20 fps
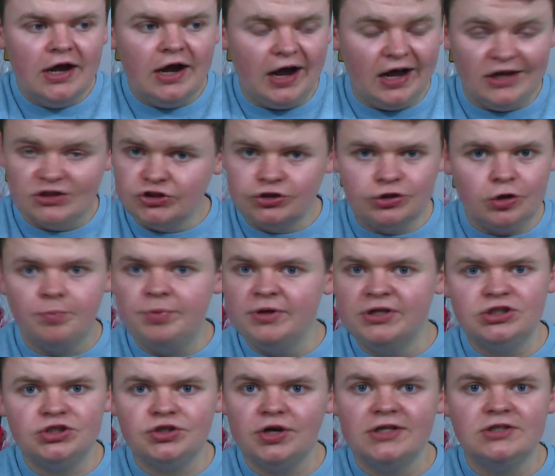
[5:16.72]
I'll stop
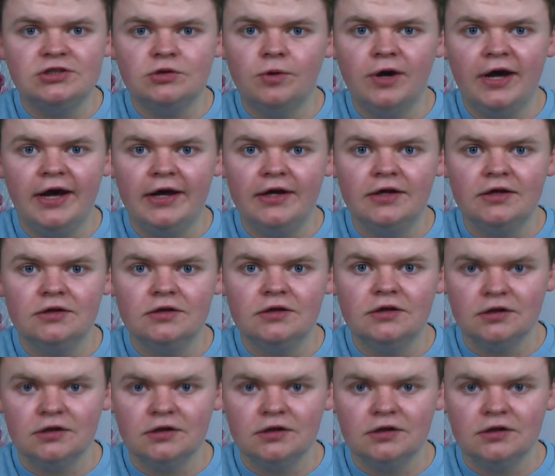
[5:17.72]
it straight away.